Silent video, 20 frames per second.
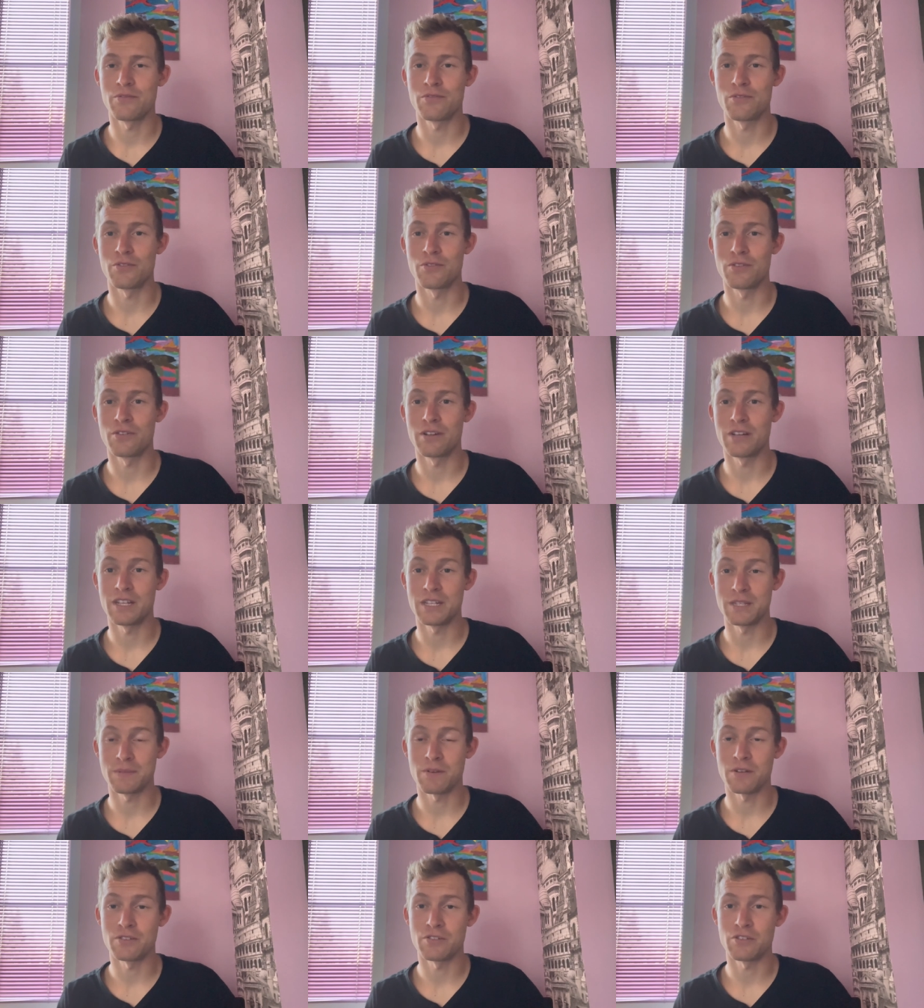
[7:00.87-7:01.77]
for a
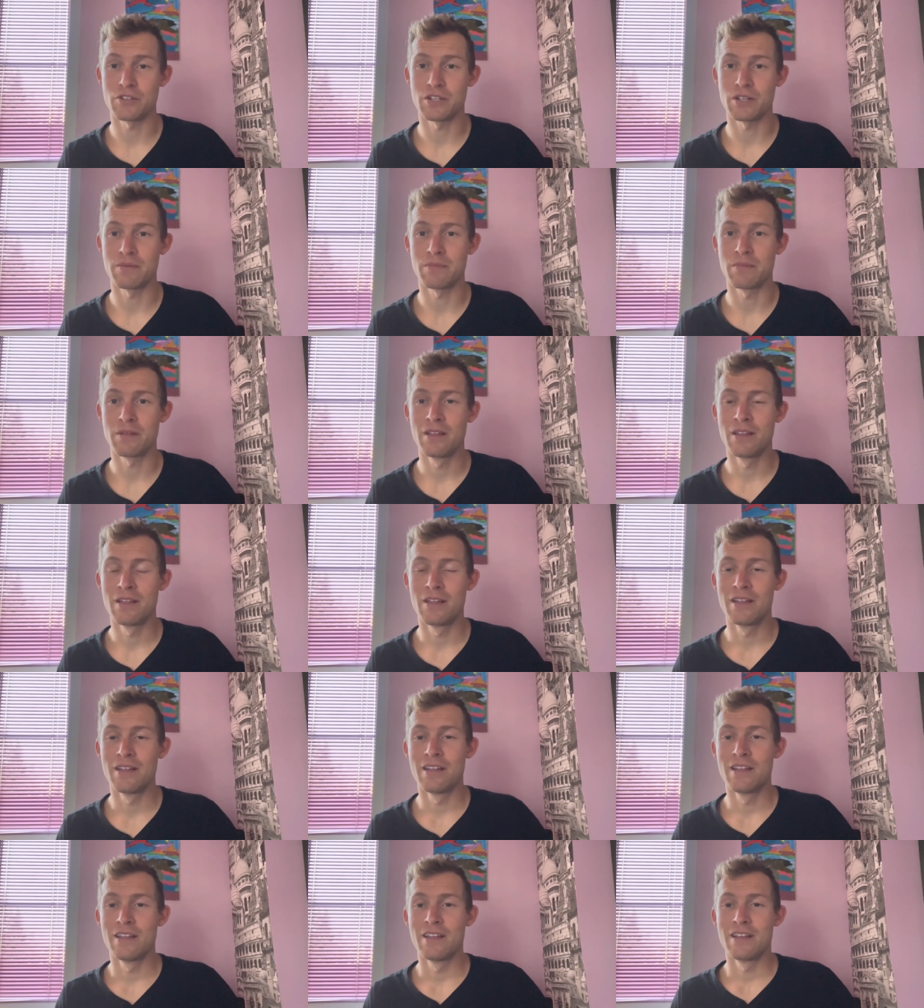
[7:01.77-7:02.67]
sponsorship.
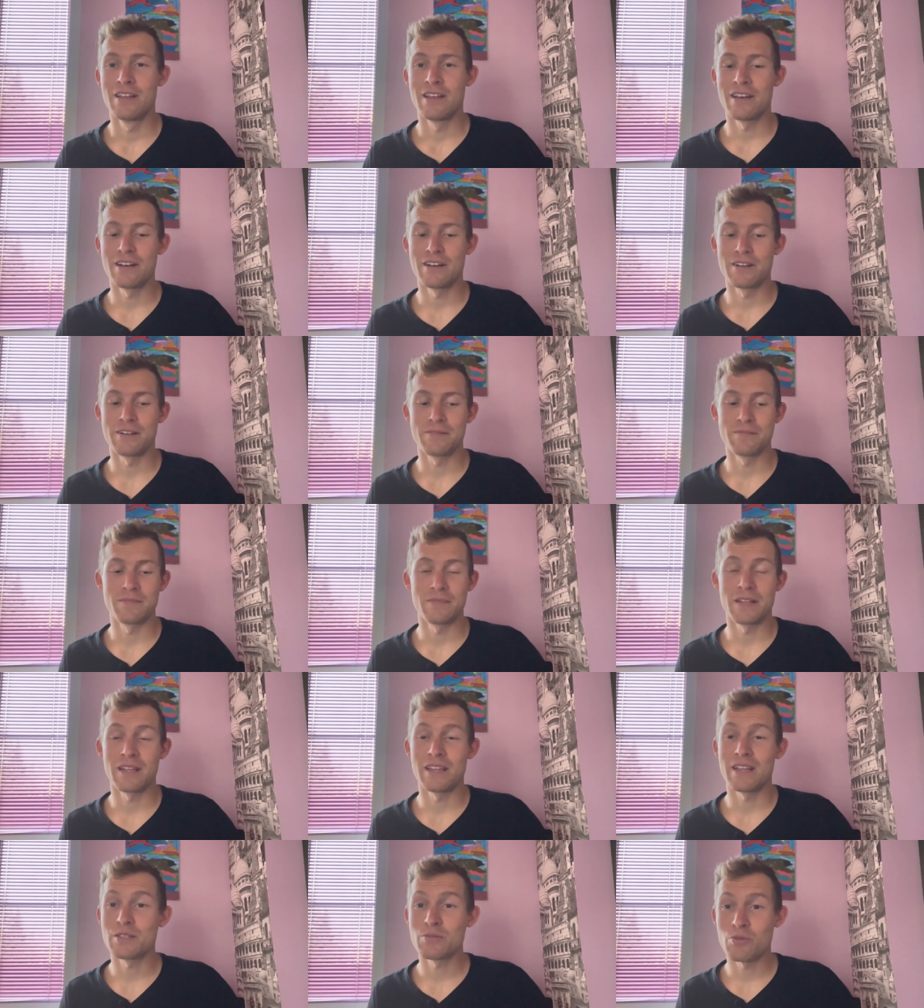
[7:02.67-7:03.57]
Um, and
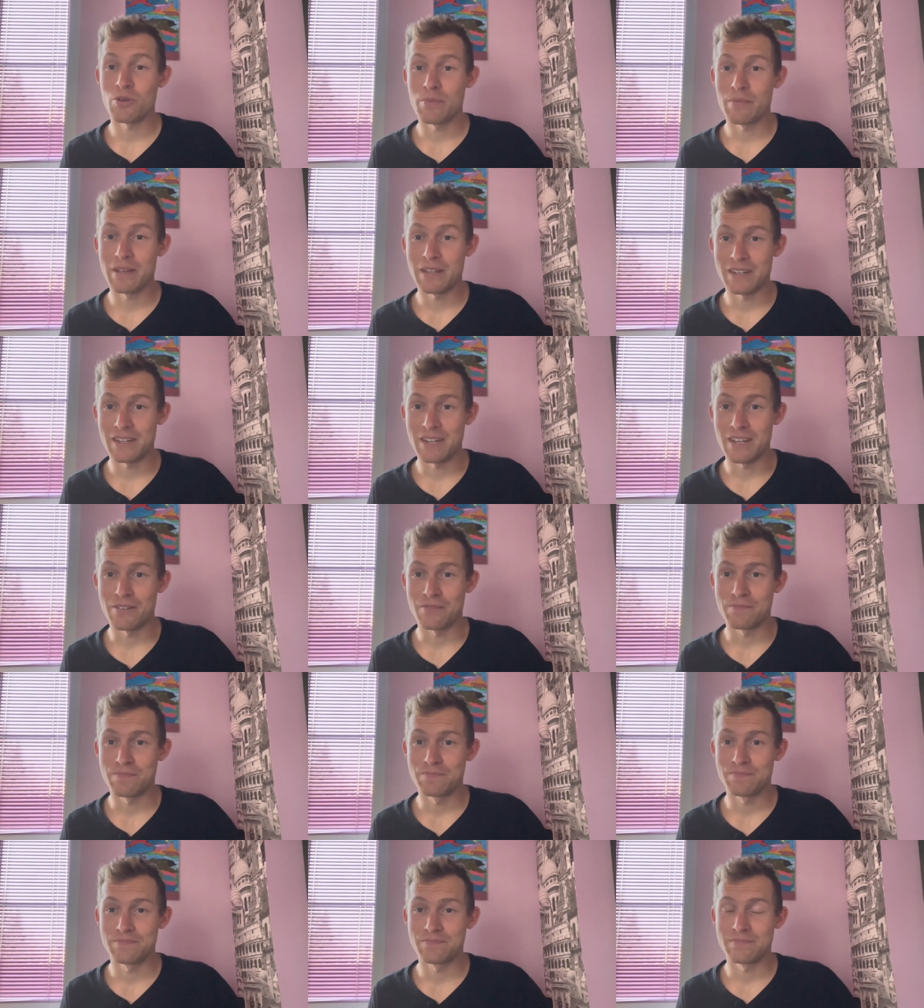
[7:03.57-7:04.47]
that's where I'm at now.